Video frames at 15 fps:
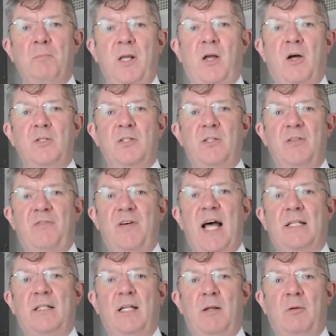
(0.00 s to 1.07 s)
because of the
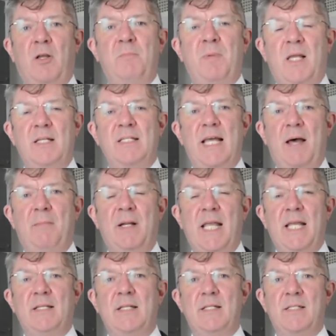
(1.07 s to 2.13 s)
fact that it could be
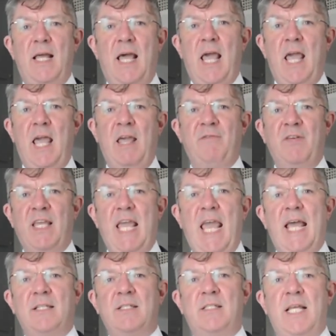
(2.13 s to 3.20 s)
contaminated if a
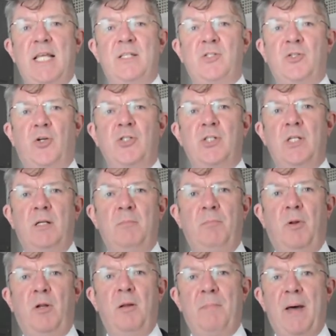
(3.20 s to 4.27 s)
guest is touching it and
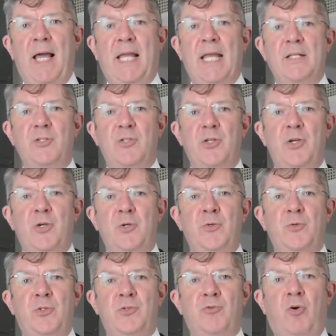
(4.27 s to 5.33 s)
putting it back
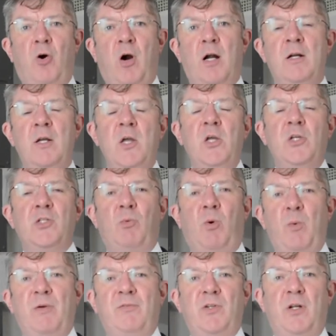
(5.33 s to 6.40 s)
into the drawer. So
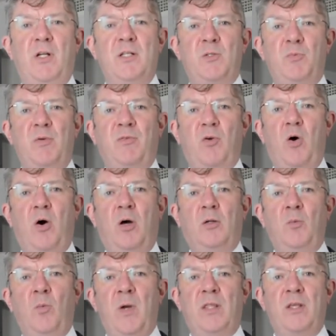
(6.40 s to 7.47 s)
what we've done is we've
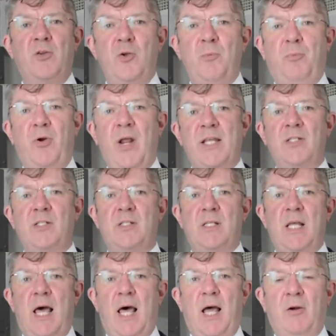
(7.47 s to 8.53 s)
gone with a new
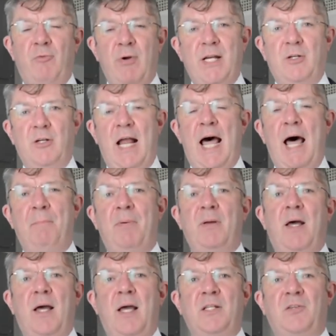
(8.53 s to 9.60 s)
press reader app.
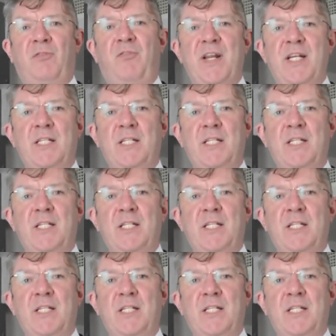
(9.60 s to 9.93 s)
It's free